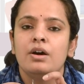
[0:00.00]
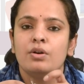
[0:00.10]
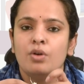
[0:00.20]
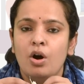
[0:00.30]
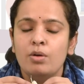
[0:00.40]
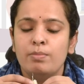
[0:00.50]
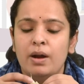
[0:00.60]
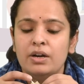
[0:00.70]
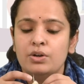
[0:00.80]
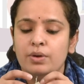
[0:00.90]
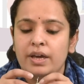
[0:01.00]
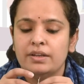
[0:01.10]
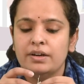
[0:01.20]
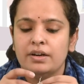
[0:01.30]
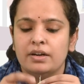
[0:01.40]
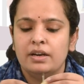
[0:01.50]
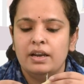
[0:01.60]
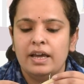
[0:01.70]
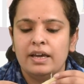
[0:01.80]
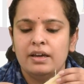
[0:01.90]
wrong part together,
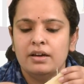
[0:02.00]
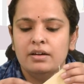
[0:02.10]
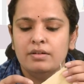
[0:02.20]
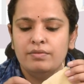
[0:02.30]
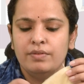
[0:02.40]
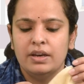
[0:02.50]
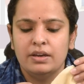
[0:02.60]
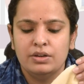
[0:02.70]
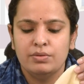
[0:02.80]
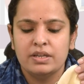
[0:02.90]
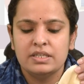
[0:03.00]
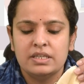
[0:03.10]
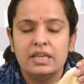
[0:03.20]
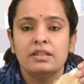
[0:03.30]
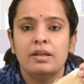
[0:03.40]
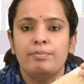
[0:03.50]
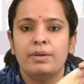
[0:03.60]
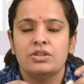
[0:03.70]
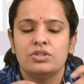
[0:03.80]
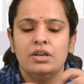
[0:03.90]
like where you can see in the
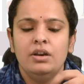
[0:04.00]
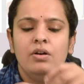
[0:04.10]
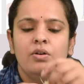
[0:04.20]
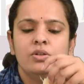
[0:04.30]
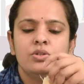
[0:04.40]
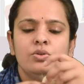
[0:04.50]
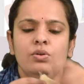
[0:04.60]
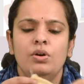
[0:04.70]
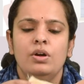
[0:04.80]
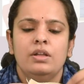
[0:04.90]
picture also.